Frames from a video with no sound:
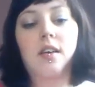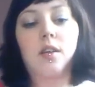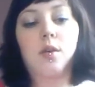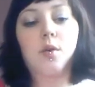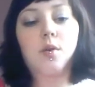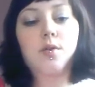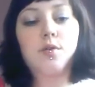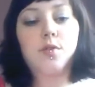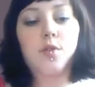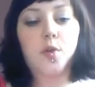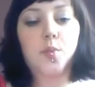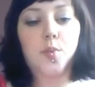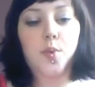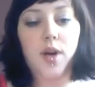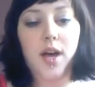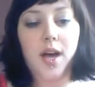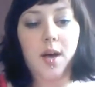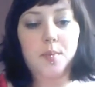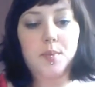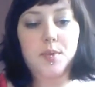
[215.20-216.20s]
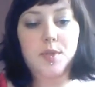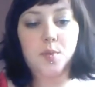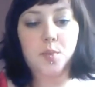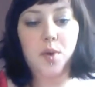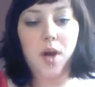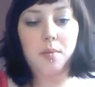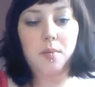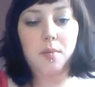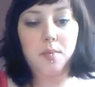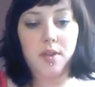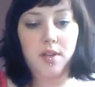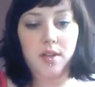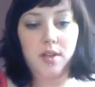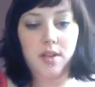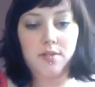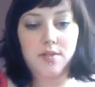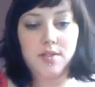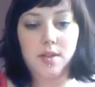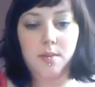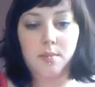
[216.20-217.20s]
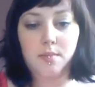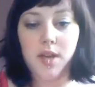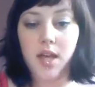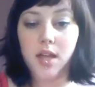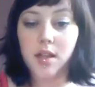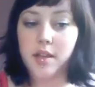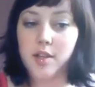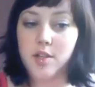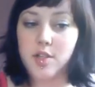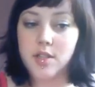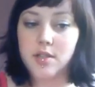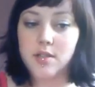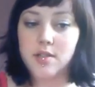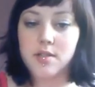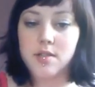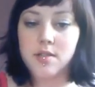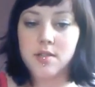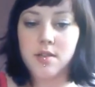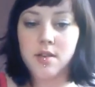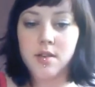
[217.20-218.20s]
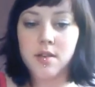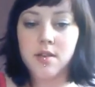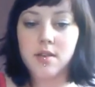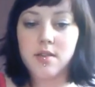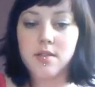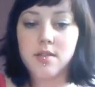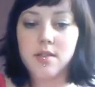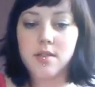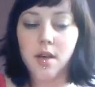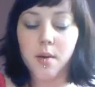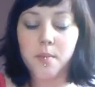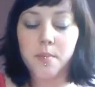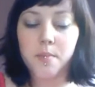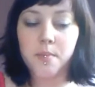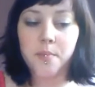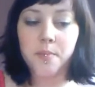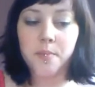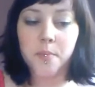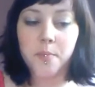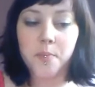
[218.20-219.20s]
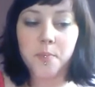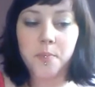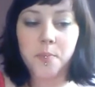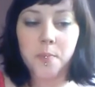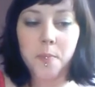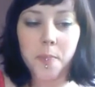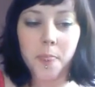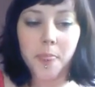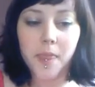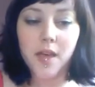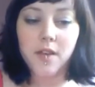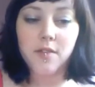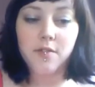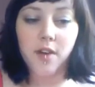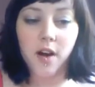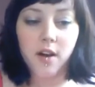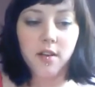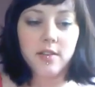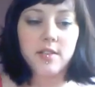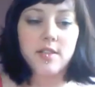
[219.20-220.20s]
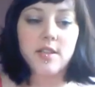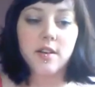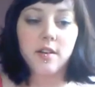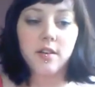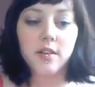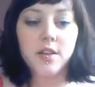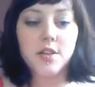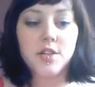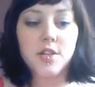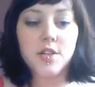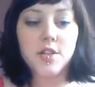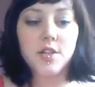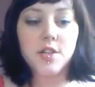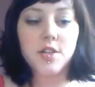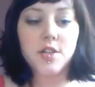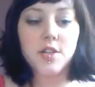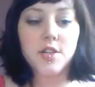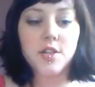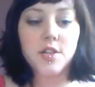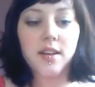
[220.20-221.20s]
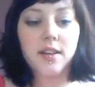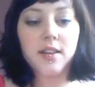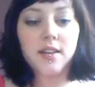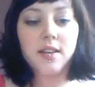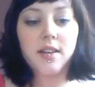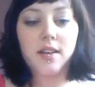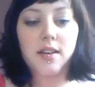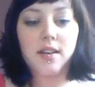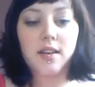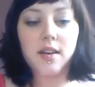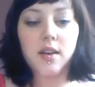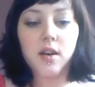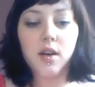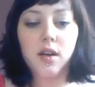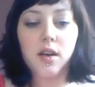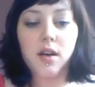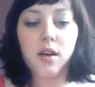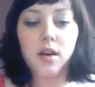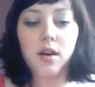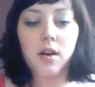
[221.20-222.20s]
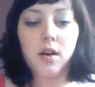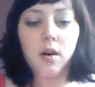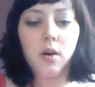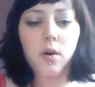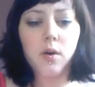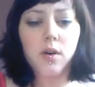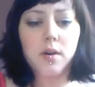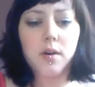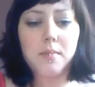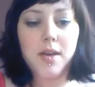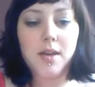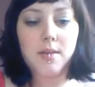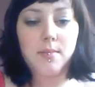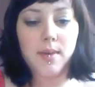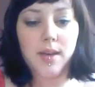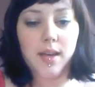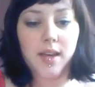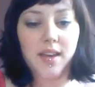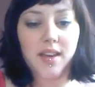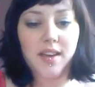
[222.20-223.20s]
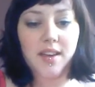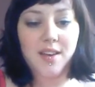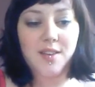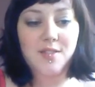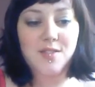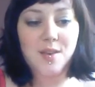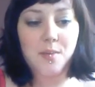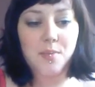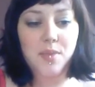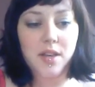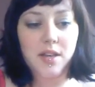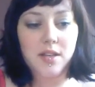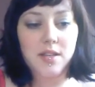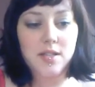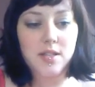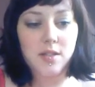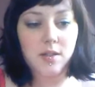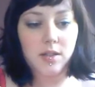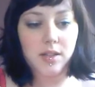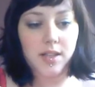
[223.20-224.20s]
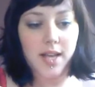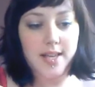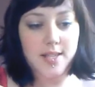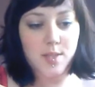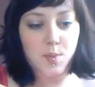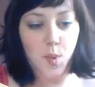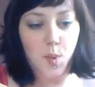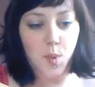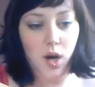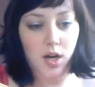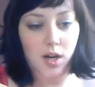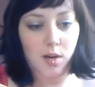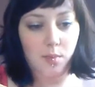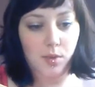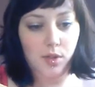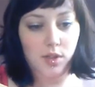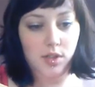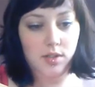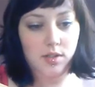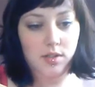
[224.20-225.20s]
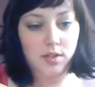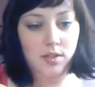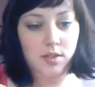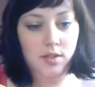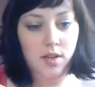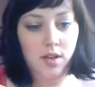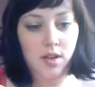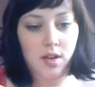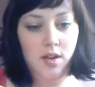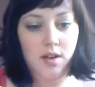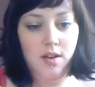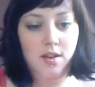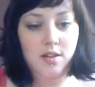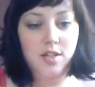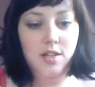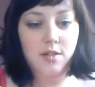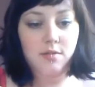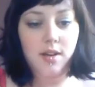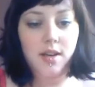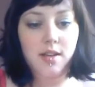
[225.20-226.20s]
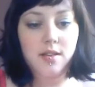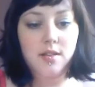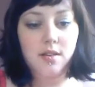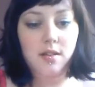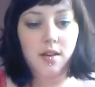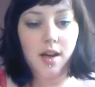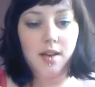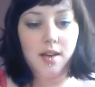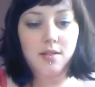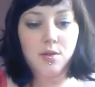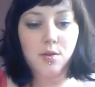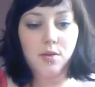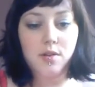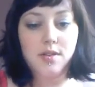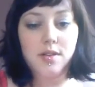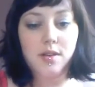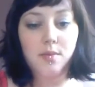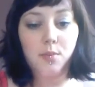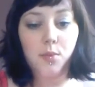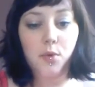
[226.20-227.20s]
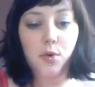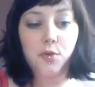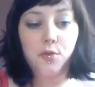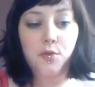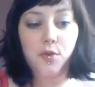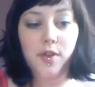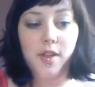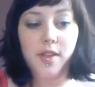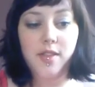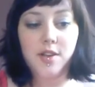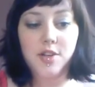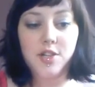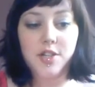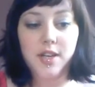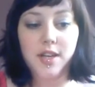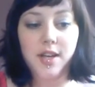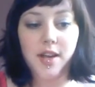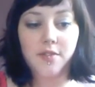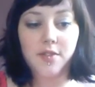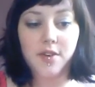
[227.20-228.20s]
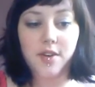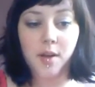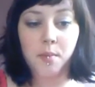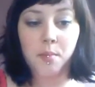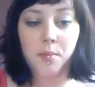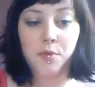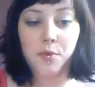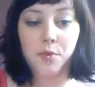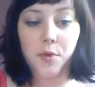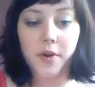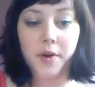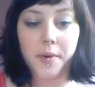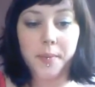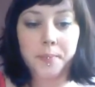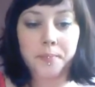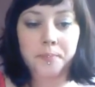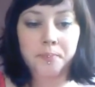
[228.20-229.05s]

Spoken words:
"you infer perhaps the probability of some negligence, some..." Involuntarily she shook her head. "Or it may be of something still less pardonable." She raised her eyes towards him more fully than she had ever done before.